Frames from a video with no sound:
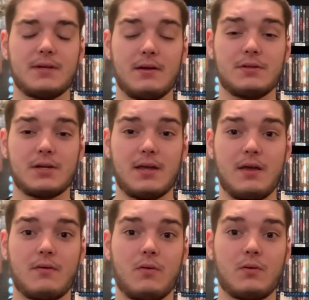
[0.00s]
Chucky,
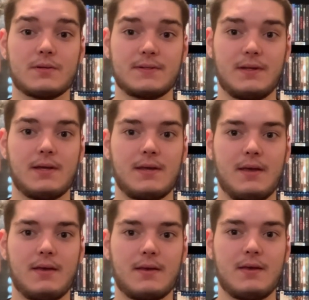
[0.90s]
of course,
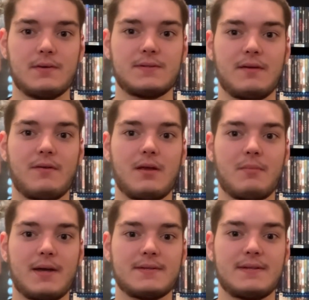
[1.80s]
kills Tiffany
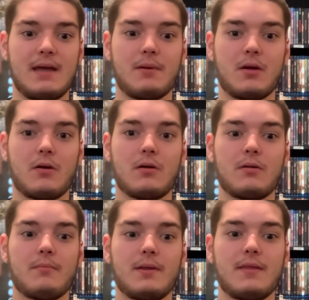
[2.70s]
by stabbing
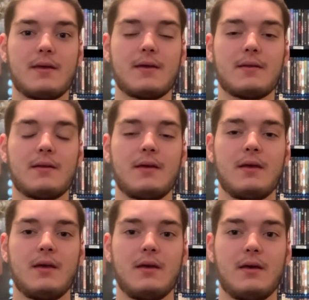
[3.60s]
her, but then
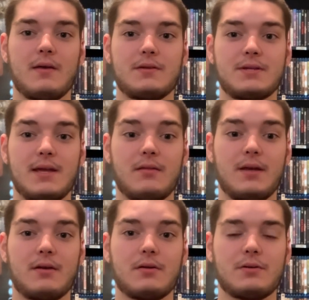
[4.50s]
Jade
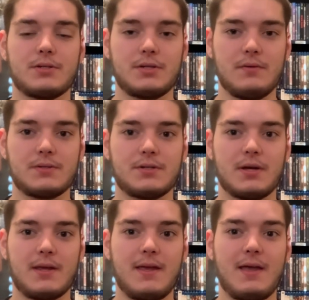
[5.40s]
later shoots
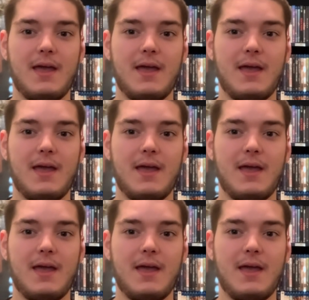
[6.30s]
Chucky,